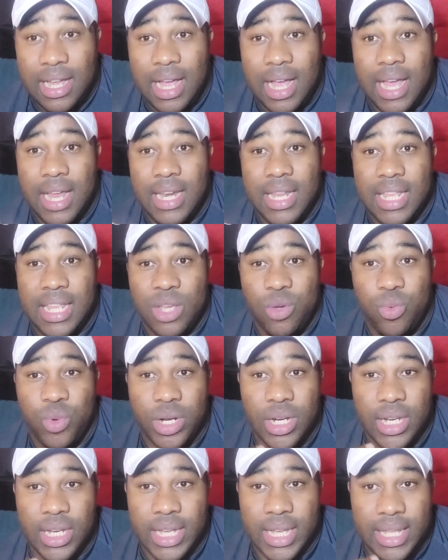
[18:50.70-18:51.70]
and he
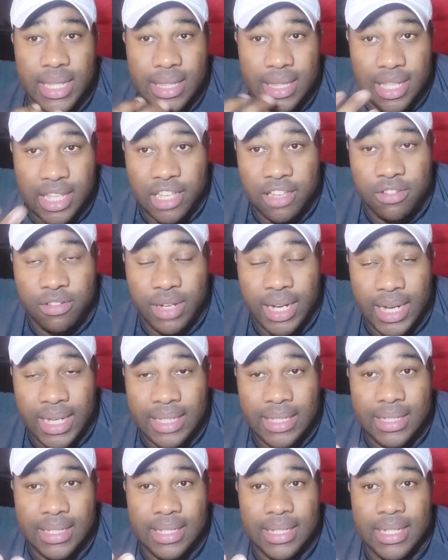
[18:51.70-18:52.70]
will get there
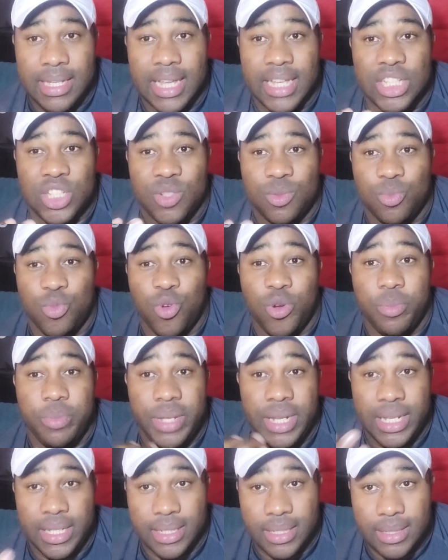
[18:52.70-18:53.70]
as he gets more
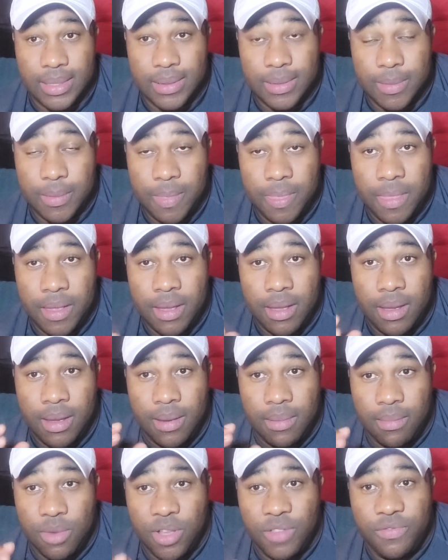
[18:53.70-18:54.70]
minutes.
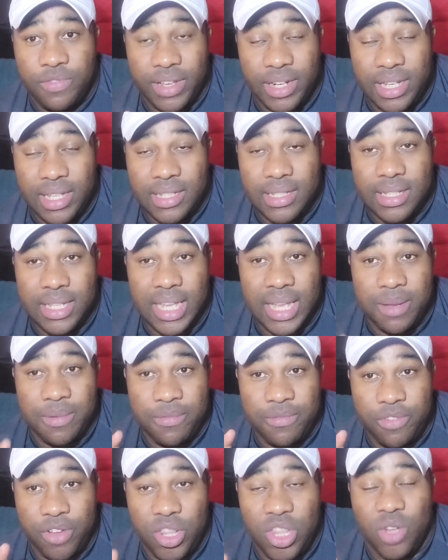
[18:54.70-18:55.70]
But for this game,
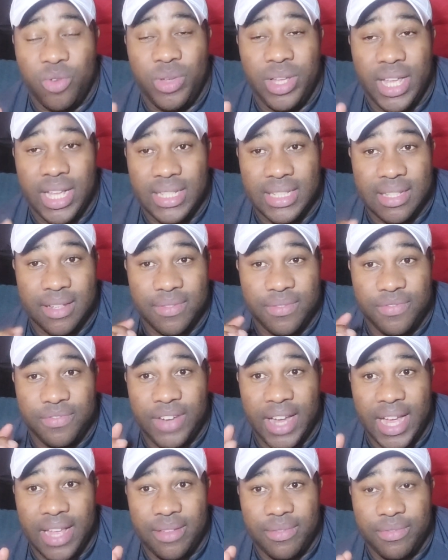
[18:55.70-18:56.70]
for now, he gets a
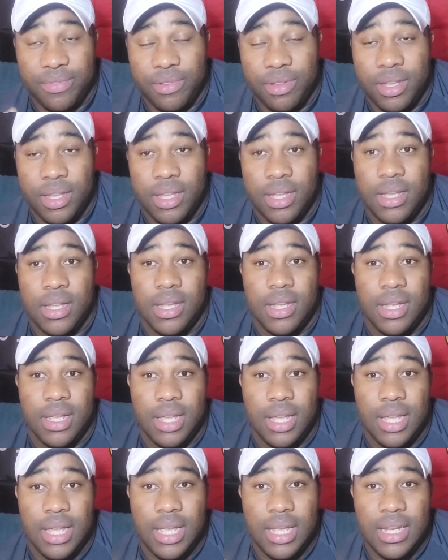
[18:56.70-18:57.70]
5.
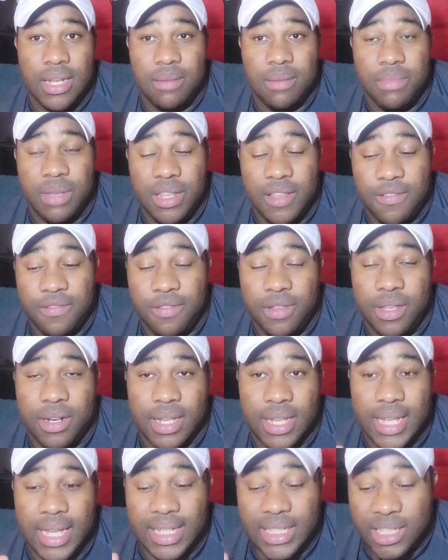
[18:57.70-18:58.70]
In the
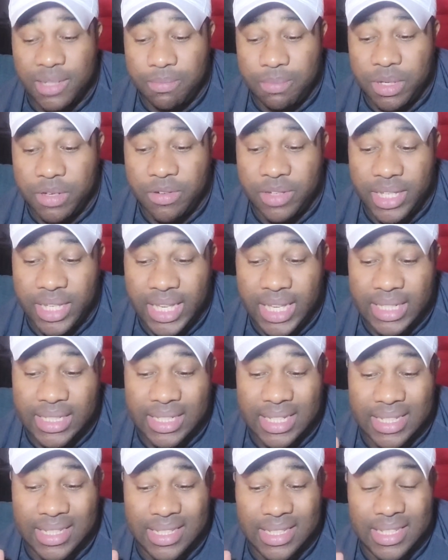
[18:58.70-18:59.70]
midfield, Casemiro, he
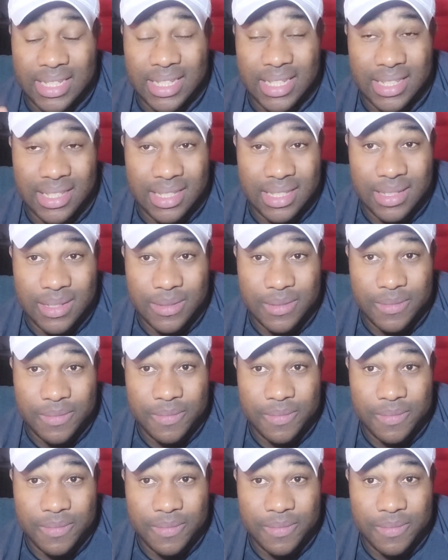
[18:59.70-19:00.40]
gets a 6.